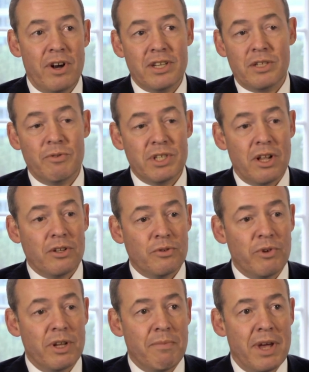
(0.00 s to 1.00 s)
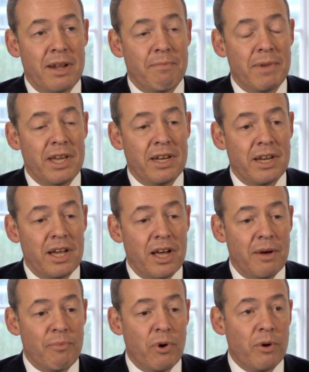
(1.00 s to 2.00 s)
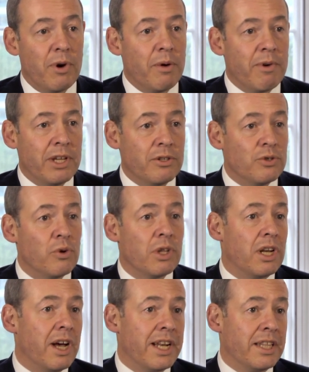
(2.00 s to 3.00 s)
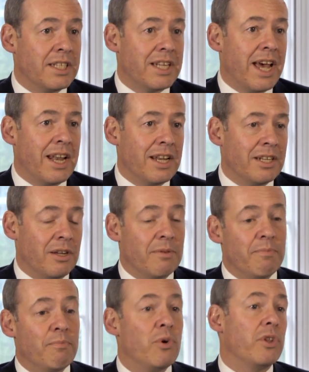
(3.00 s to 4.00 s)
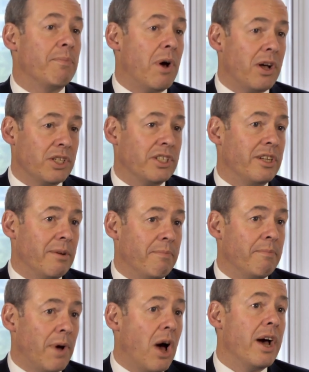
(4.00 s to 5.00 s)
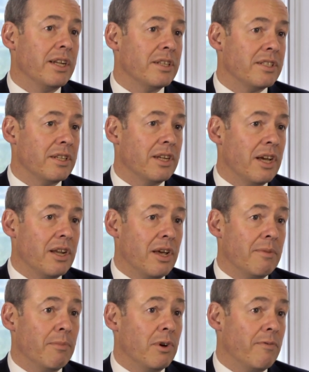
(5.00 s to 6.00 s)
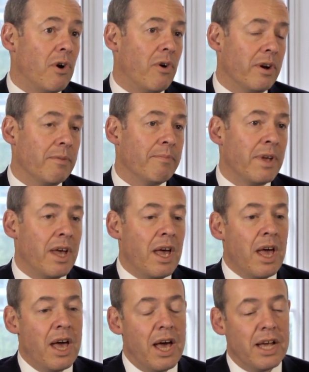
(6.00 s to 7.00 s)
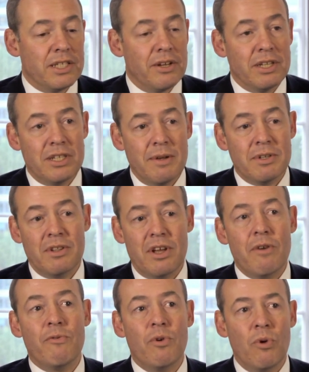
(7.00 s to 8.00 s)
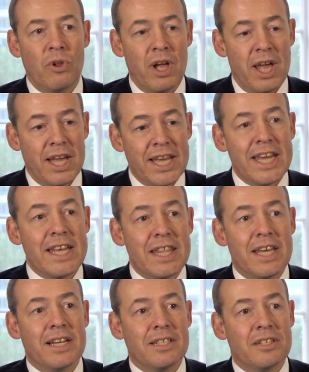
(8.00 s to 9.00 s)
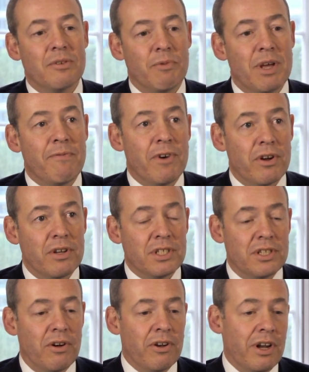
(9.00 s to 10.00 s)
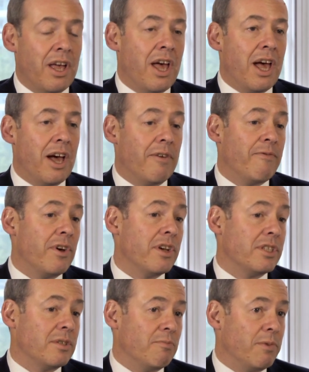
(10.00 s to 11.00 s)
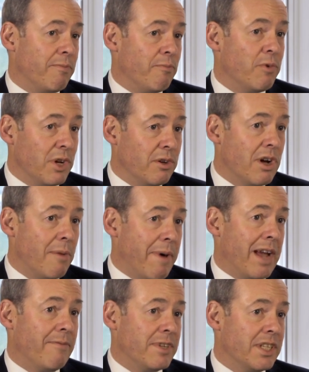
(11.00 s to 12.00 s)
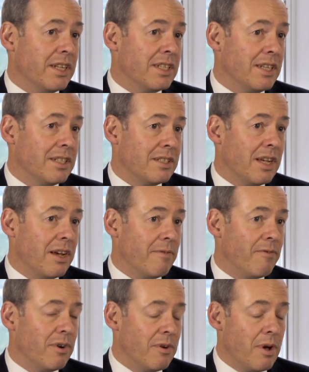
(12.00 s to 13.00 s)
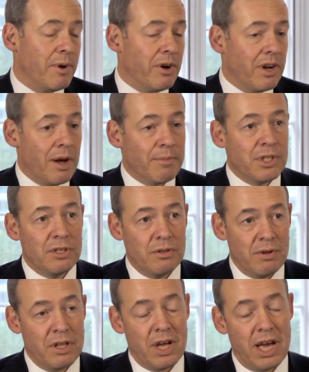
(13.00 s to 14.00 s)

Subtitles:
for us the results really mean a point where we draw the line in the sand and put the past year behind us and move on. So in terms of the overall key things that we're focused on, first we've renewed our bank facilities for a period up to